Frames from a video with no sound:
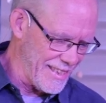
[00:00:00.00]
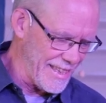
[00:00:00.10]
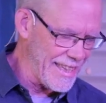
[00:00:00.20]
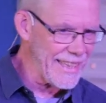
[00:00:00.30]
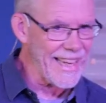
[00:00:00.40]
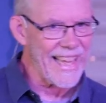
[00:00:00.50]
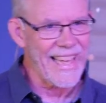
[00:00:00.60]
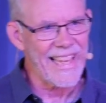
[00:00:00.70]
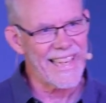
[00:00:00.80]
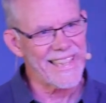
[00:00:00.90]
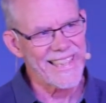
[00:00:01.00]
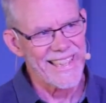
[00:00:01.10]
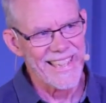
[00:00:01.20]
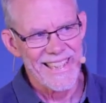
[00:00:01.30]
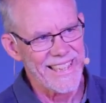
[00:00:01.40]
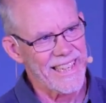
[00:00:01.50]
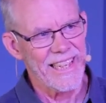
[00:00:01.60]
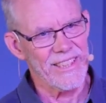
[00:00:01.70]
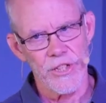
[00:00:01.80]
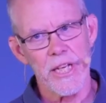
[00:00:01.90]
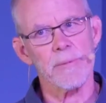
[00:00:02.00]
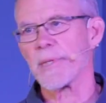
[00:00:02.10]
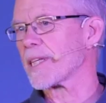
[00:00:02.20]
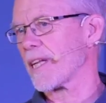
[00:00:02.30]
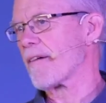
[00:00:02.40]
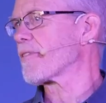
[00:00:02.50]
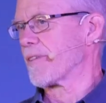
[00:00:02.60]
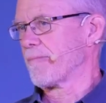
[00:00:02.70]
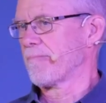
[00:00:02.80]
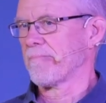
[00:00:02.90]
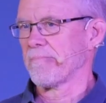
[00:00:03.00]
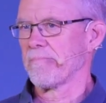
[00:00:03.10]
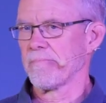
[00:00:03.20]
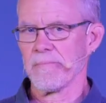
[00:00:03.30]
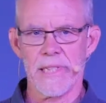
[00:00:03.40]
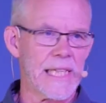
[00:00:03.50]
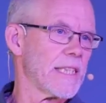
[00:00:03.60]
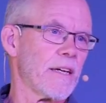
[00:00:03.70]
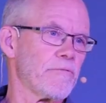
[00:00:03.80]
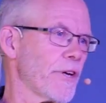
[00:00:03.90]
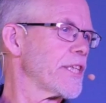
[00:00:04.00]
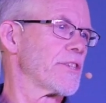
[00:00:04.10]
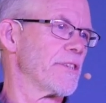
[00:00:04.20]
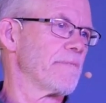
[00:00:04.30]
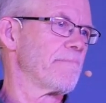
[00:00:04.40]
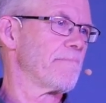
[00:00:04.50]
And Jacob didn't love her. He loved Rachel.